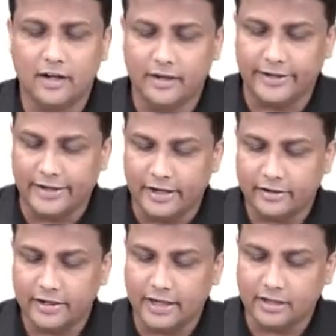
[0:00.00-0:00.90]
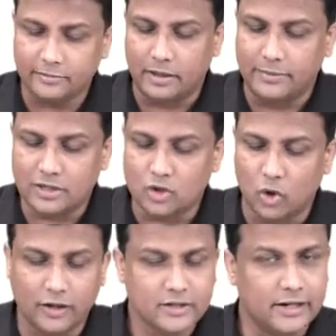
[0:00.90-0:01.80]
ulnar artery and the palmaris
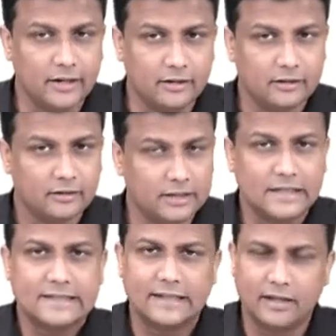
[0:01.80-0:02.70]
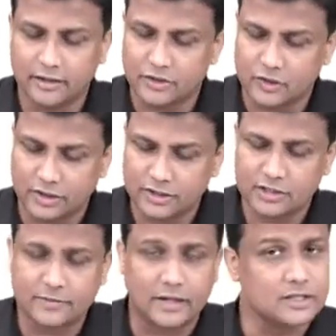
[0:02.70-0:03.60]
longus tendon. These three are the
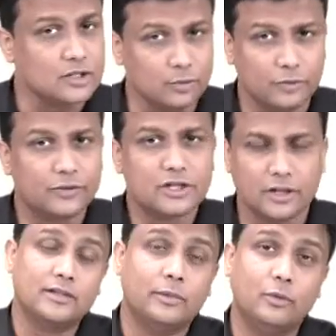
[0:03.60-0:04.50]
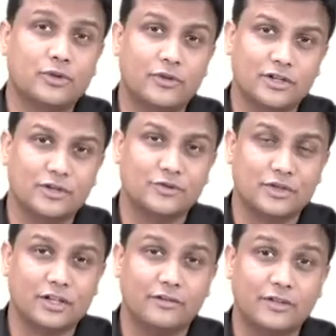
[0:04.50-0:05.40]
structures passing superficial. Some more structures
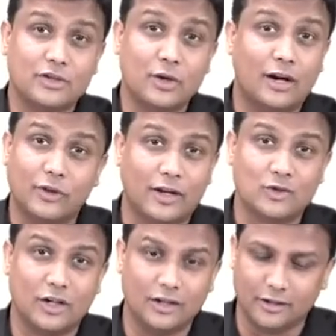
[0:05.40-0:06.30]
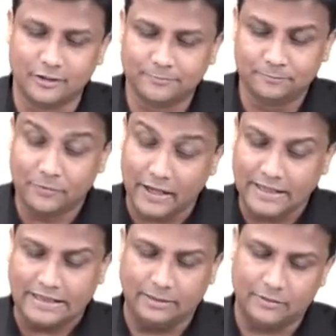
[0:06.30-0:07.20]
which, uh, which you have to actually learn
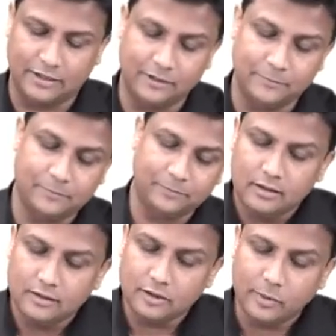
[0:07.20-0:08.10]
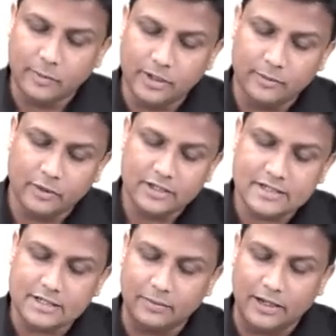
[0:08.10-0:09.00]
in depth here. You remember about the
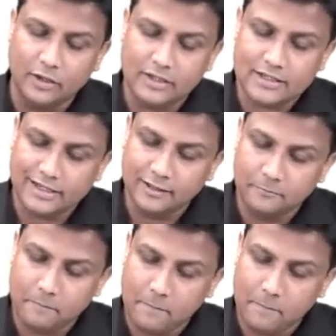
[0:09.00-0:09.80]
supply to the skin?